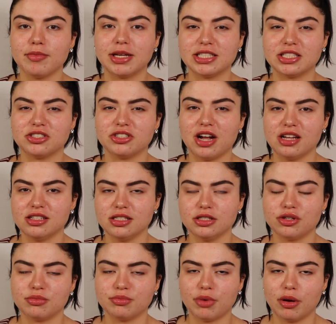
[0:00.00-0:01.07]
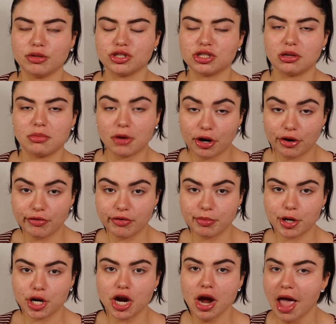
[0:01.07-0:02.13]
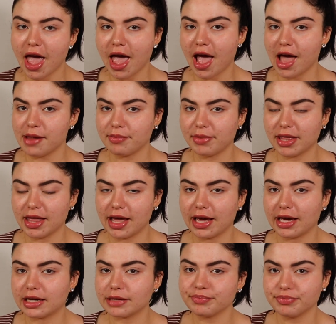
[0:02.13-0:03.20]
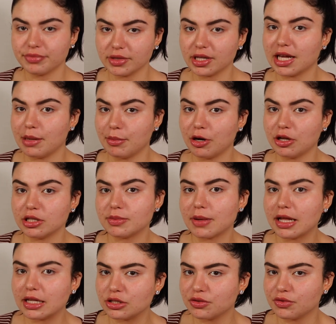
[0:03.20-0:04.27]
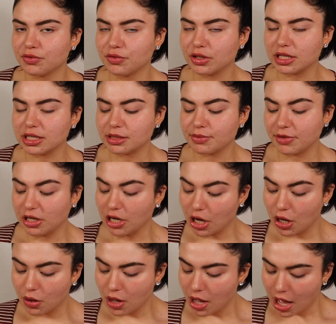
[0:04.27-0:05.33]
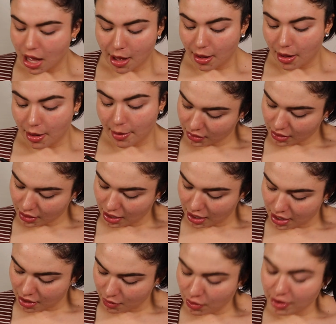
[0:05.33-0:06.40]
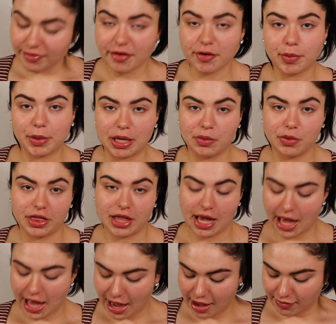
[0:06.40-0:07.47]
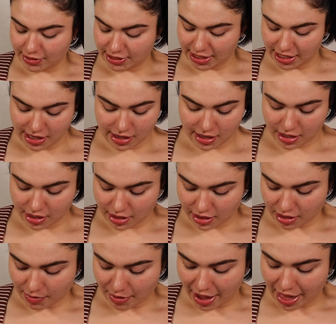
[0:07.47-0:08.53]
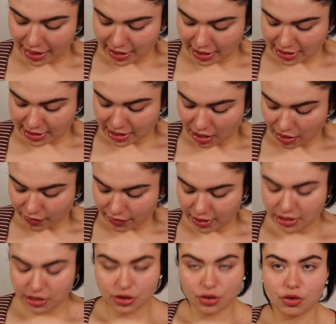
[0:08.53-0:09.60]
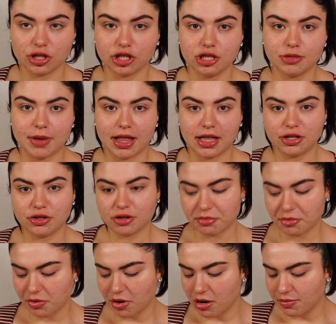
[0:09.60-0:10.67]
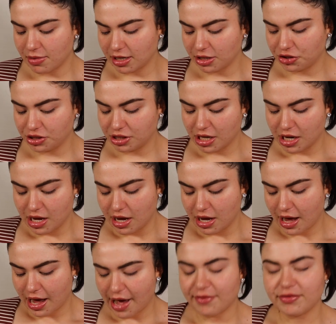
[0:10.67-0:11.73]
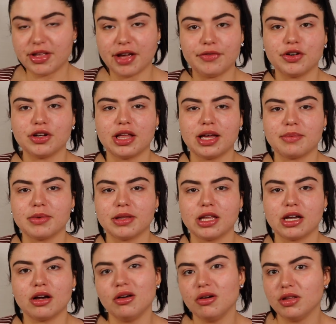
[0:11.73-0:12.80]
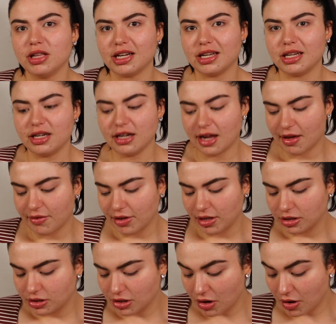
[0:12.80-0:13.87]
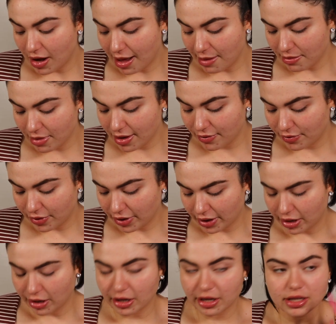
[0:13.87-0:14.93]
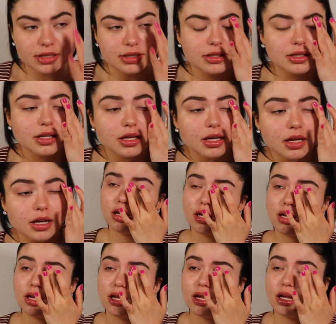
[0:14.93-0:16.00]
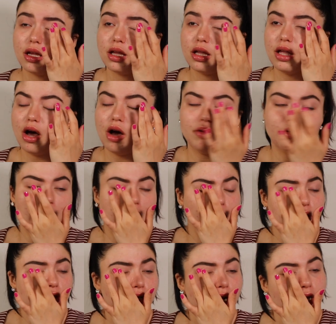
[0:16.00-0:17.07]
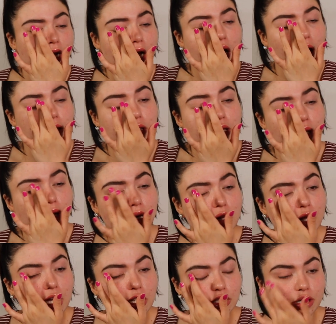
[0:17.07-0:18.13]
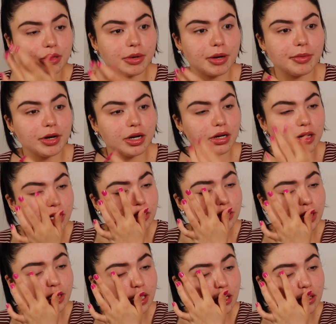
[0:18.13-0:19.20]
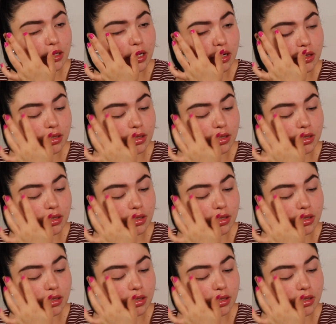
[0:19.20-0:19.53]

My sister has it, so I'm probably just gonna borrow it from her and be like, can I borrow this palette for this video? Well, I've never played with it. I've seen the palette itself, and it's a gorgeous palette, don't get me wrong, but it's just, I've never like been like, oh, like I need to have it. So I'm very curious. Oh, now I dried down the eyeshadow primer. It dried down now.